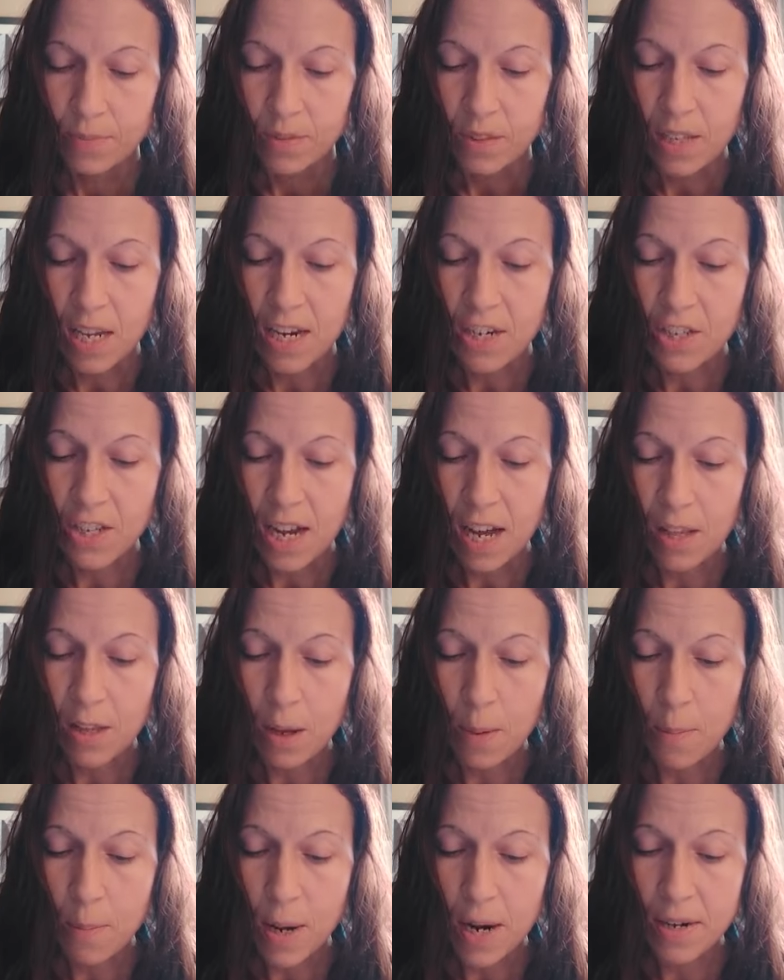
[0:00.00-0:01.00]
They shall
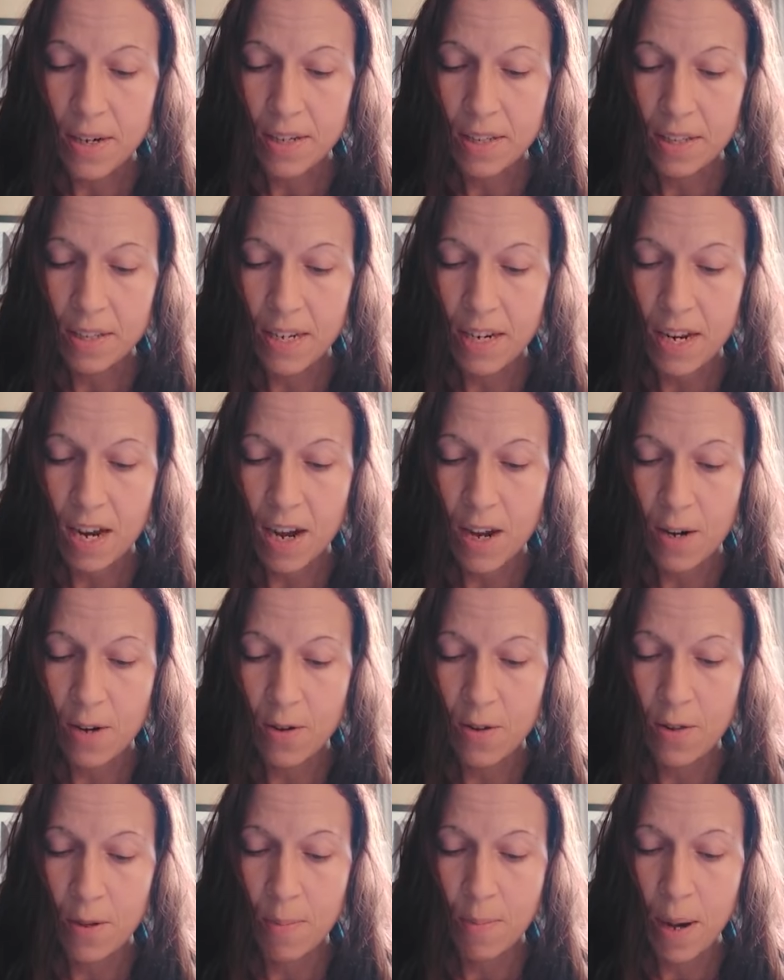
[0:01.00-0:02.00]
abundantly
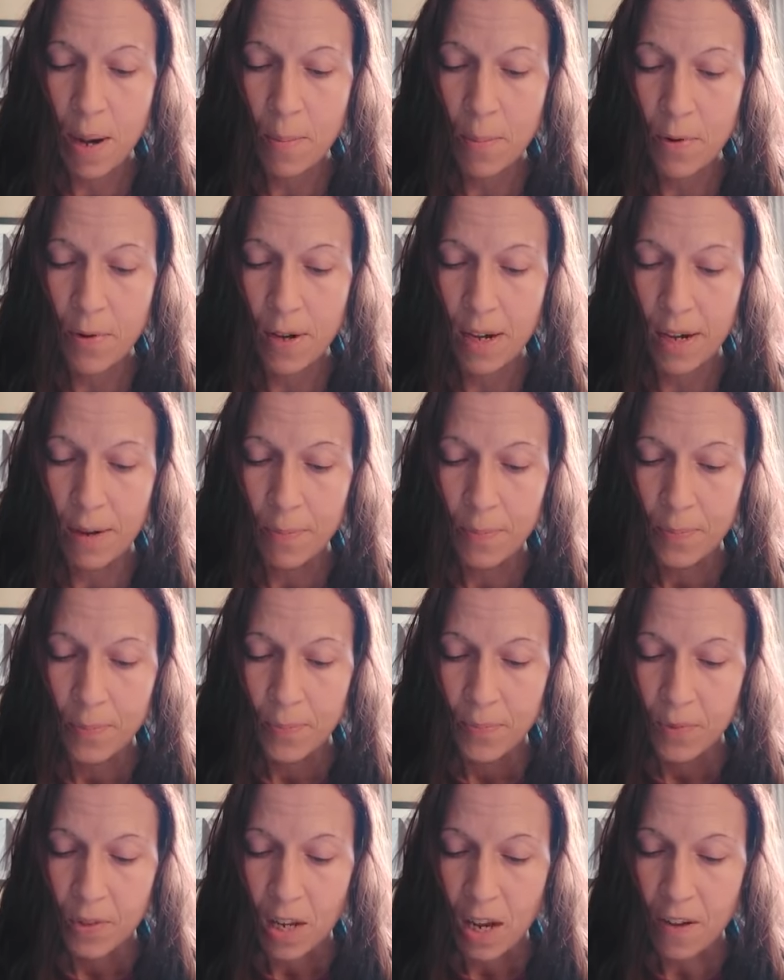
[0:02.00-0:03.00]
utter the memory
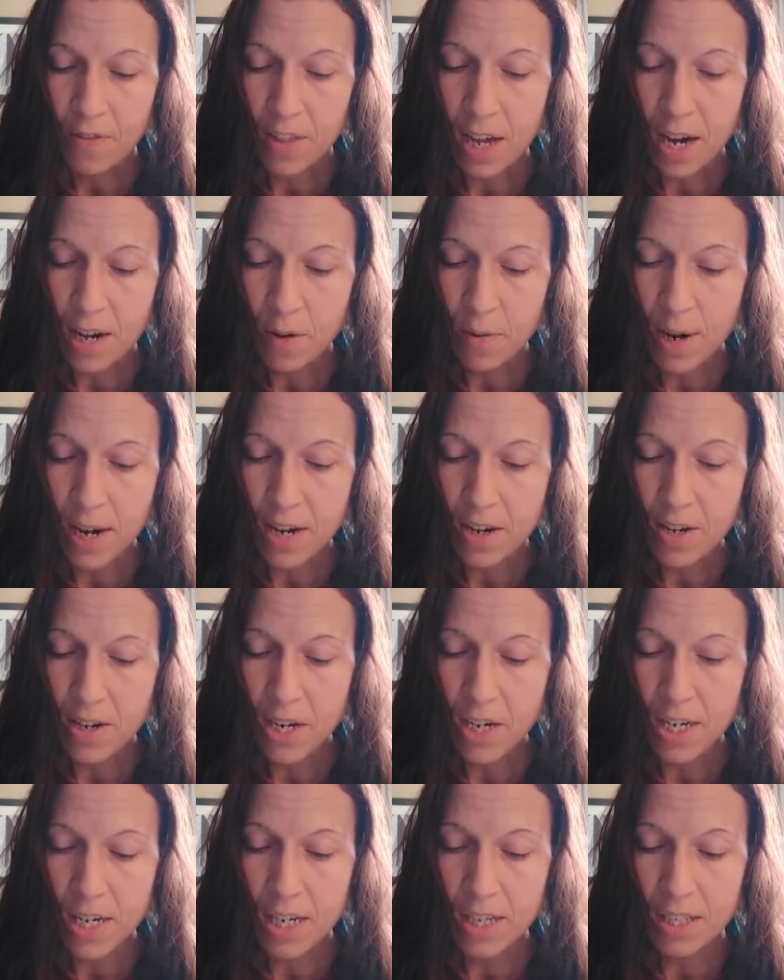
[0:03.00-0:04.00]
of thy great
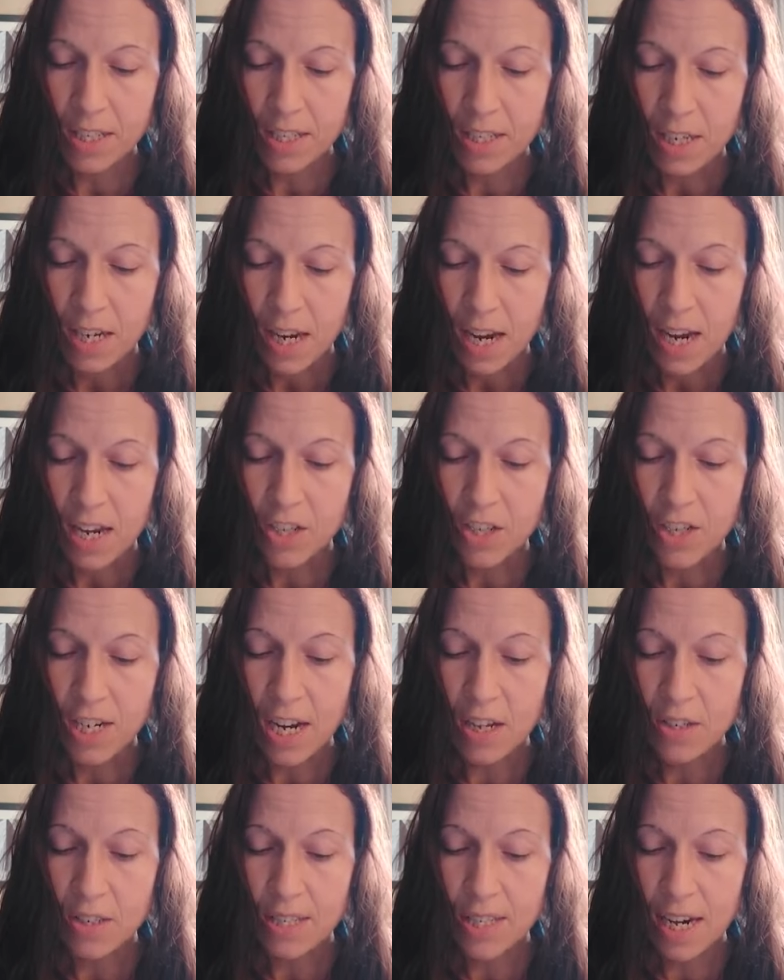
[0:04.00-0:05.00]
goodness and
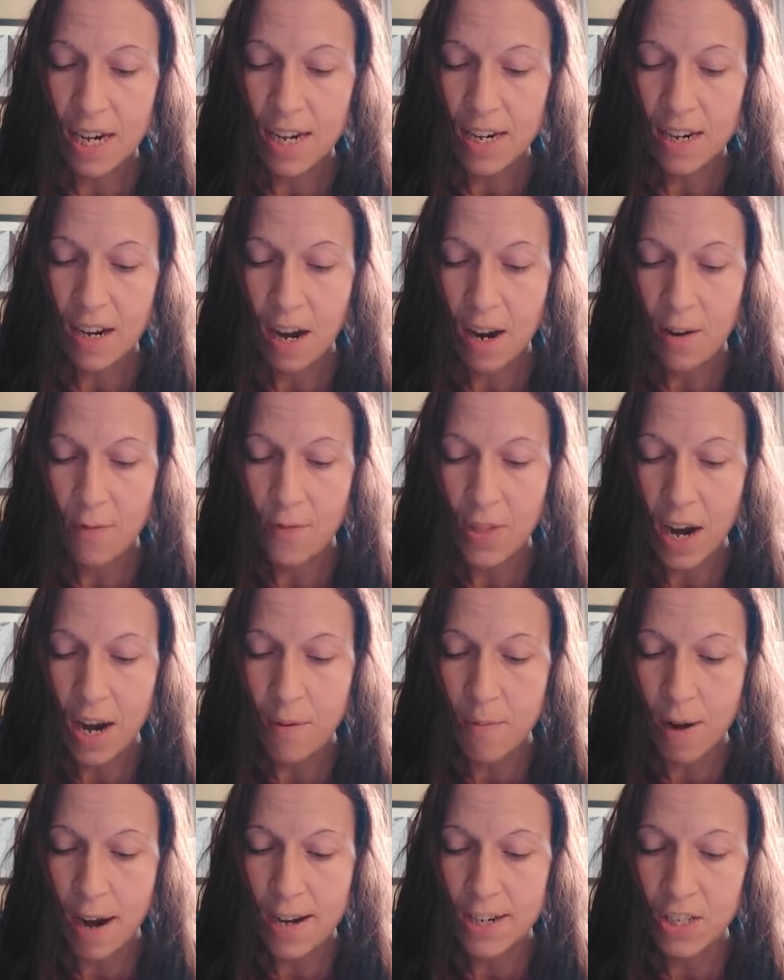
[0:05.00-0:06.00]
shall sing of
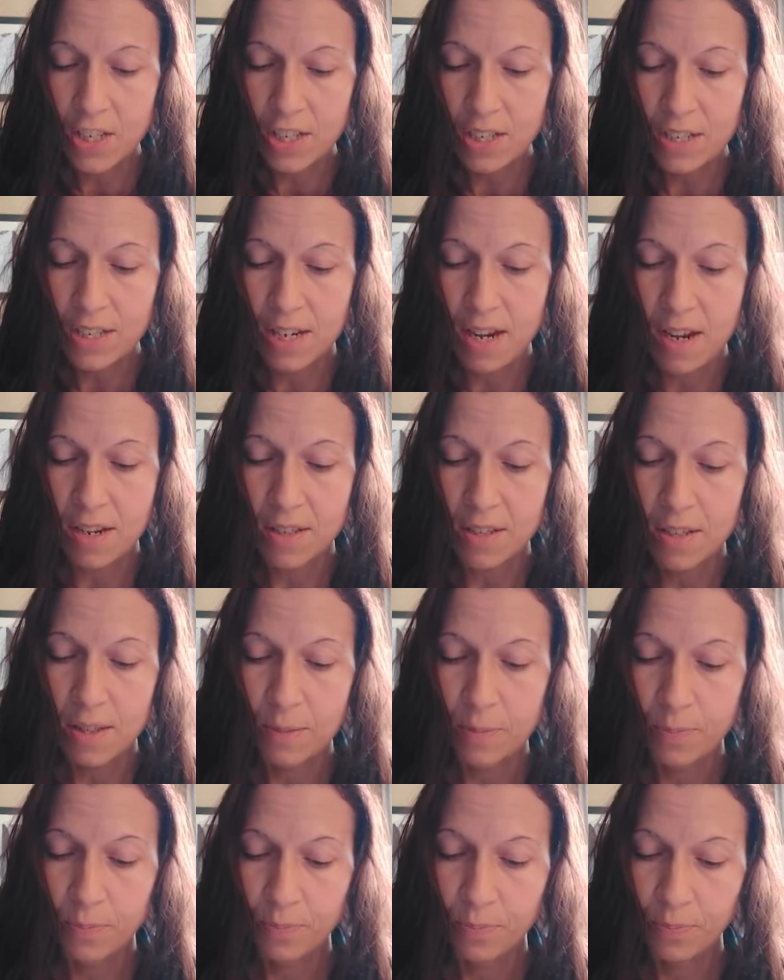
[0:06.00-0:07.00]
thy righteousness.